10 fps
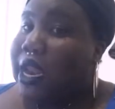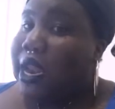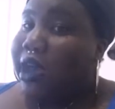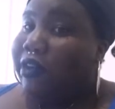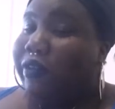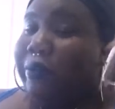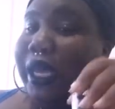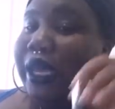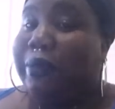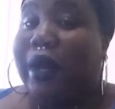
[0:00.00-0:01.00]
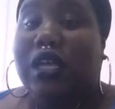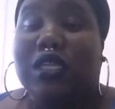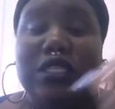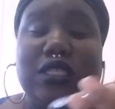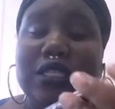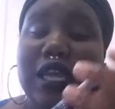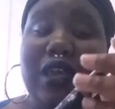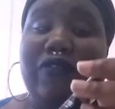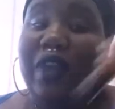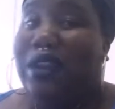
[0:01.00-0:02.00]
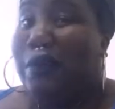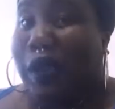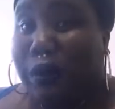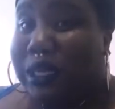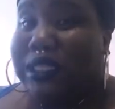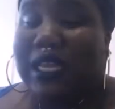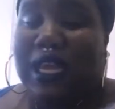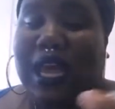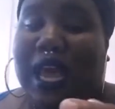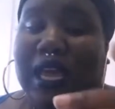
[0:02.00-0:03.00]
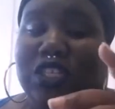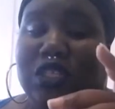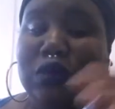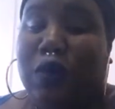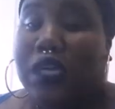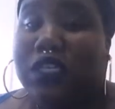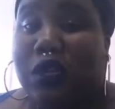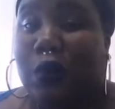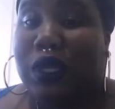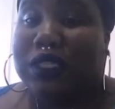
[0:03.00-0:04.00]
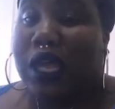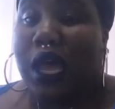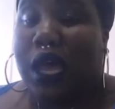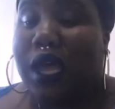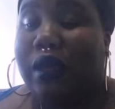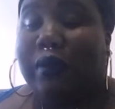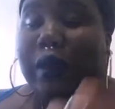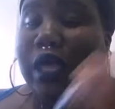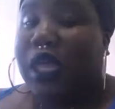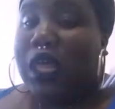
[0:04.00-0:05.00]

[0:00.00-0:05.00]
Not for me, but if anybody wants it, I just swatched it one time.